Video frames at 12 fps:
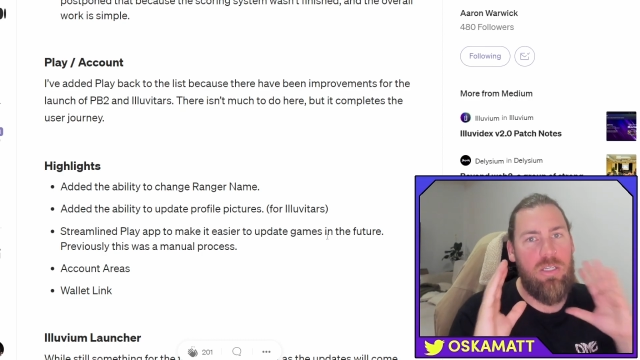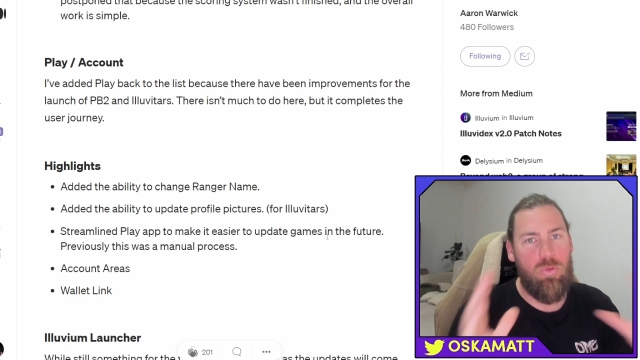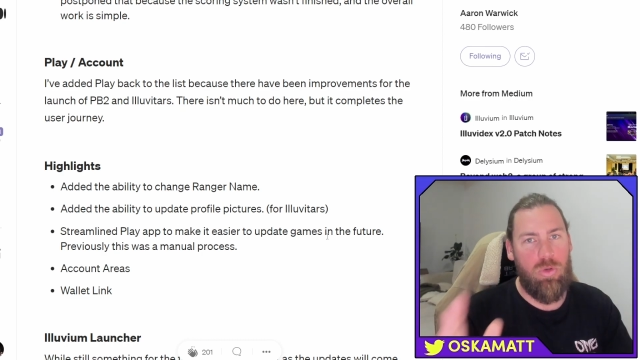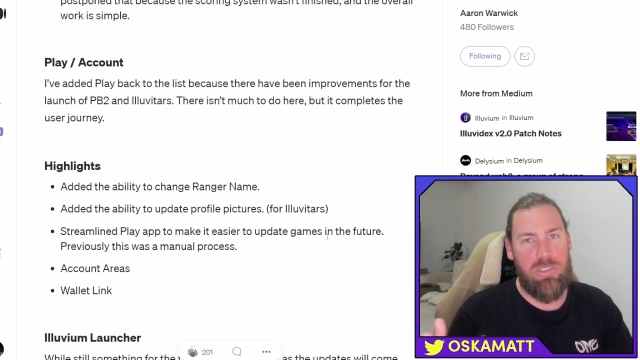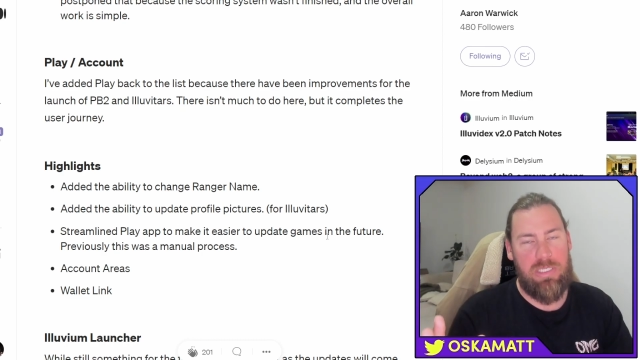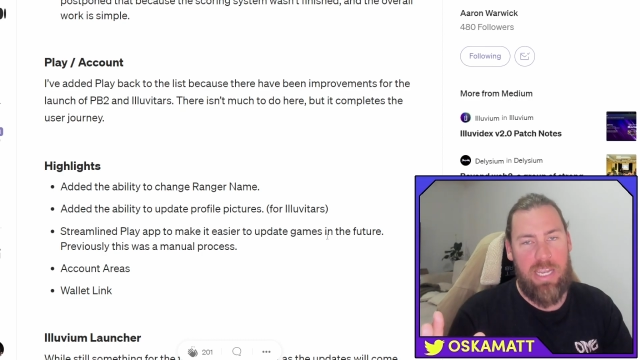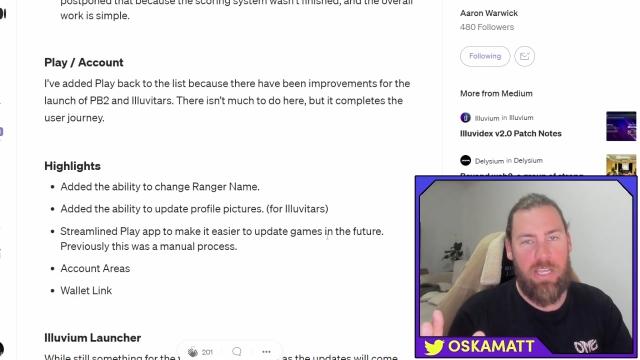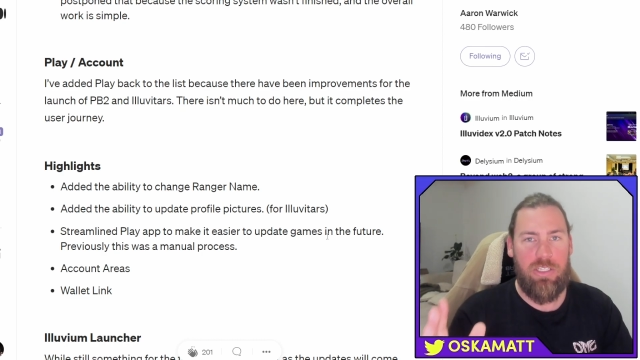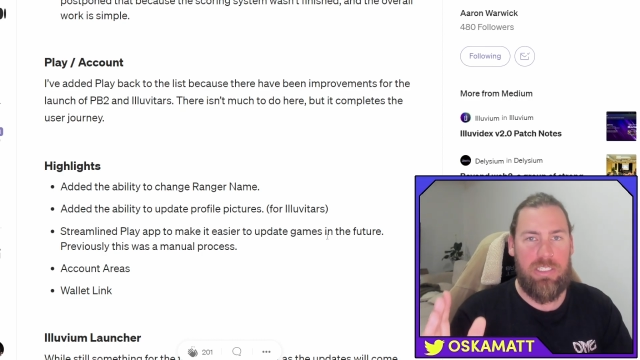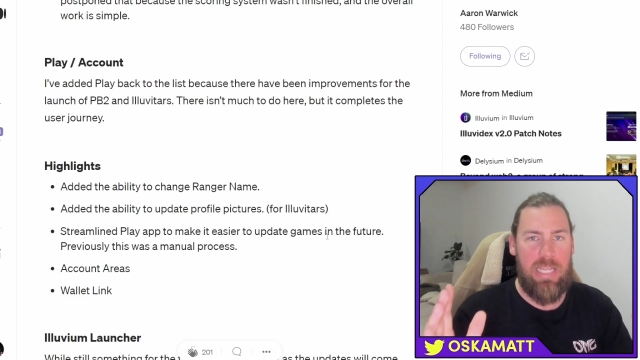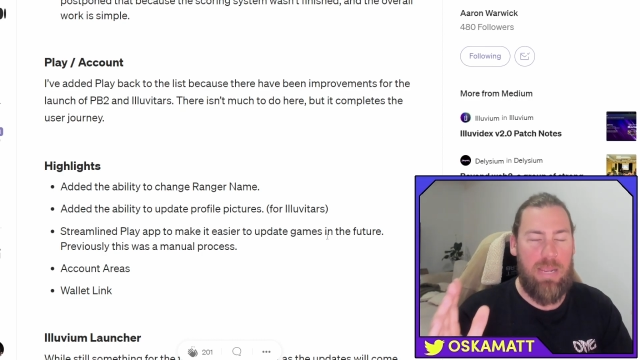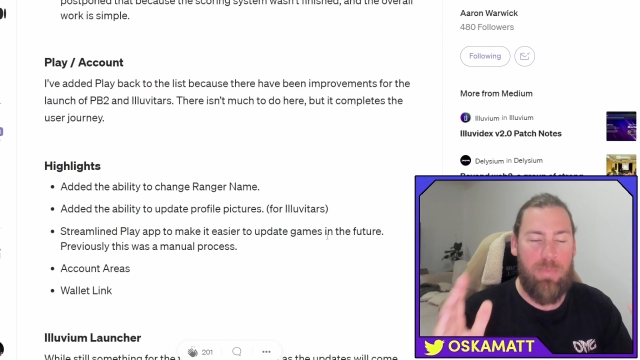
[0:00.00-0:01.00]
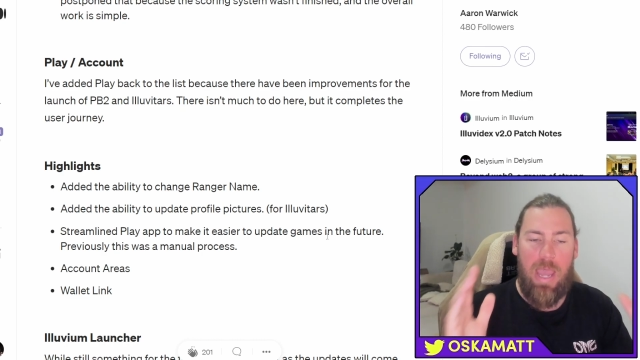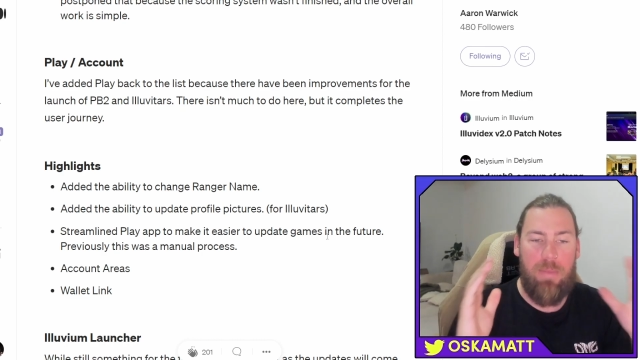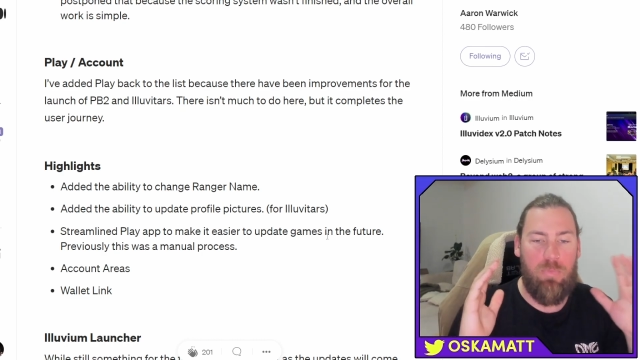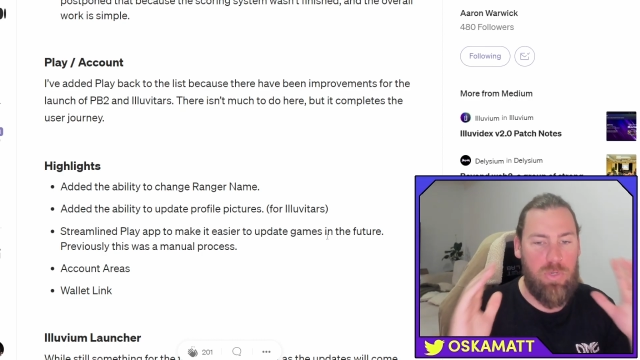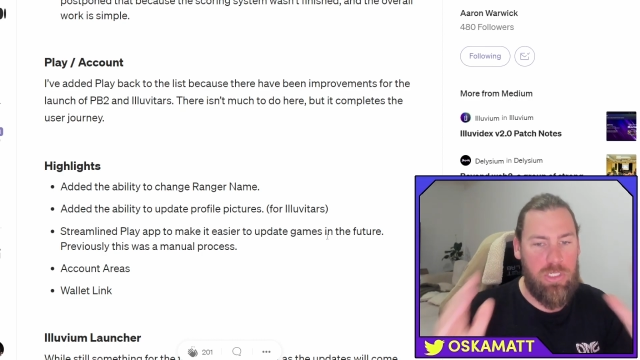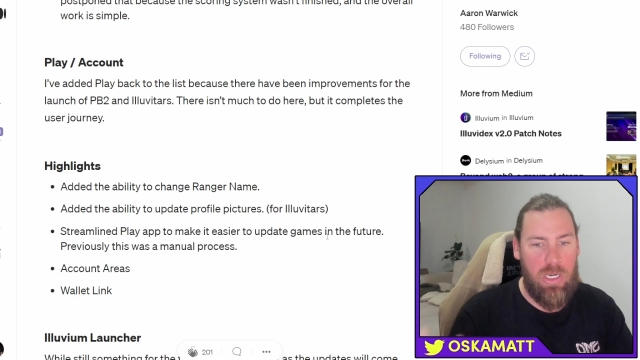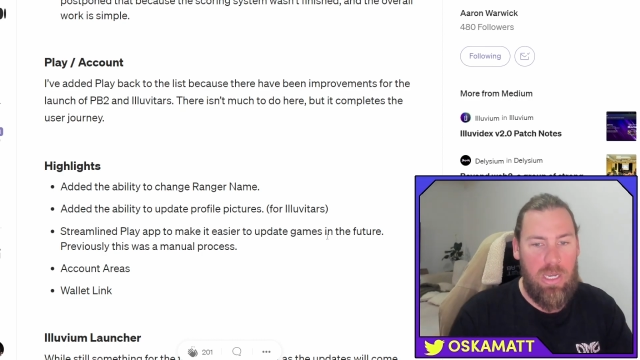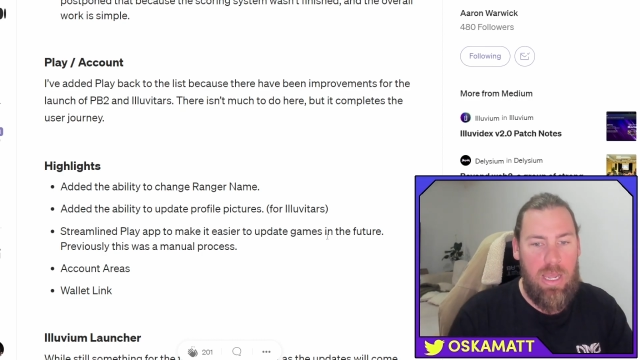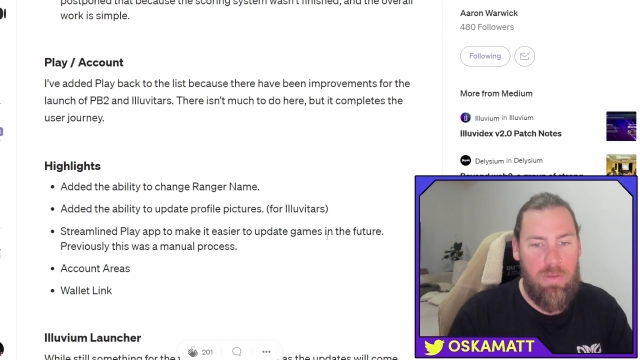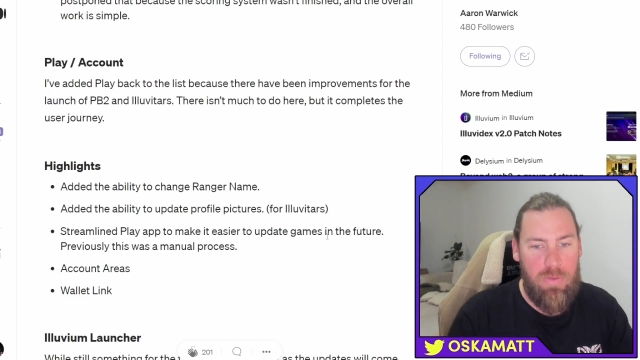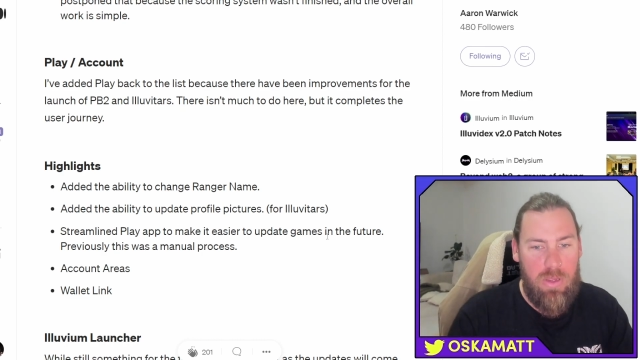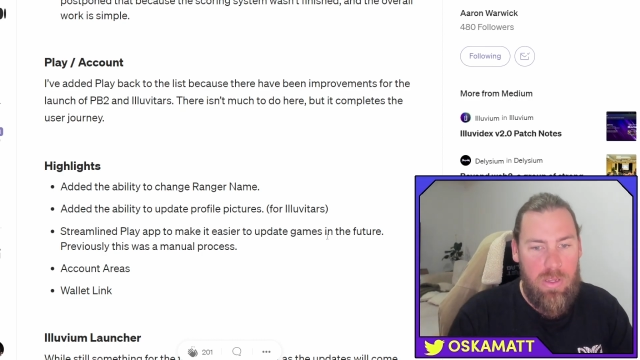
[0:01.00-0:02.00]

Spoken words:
while staying on the same app, which I love.